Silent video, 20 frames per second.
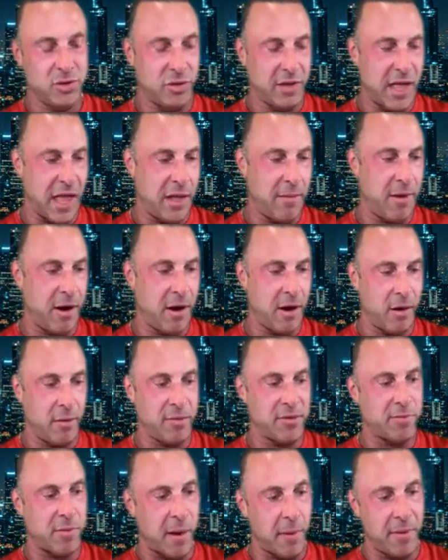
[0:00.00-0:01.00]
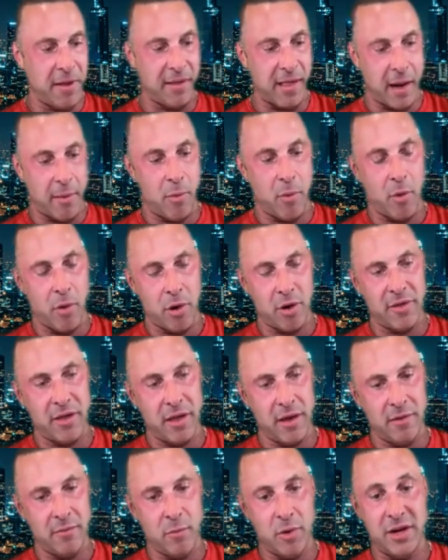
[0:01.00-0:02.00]
When Drew came here, it was probably a lot
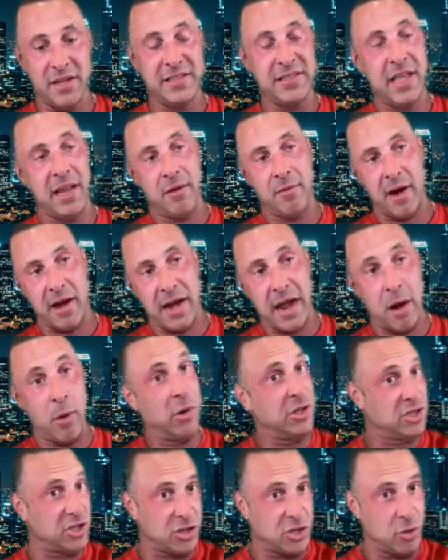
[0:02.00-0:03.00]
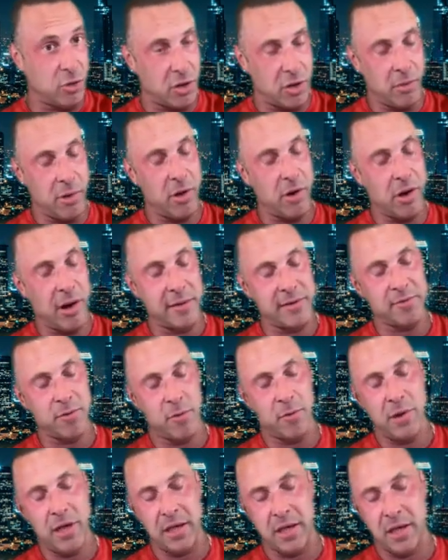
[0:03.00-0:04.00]
more than what he's getting right now, which is 200 milligrams per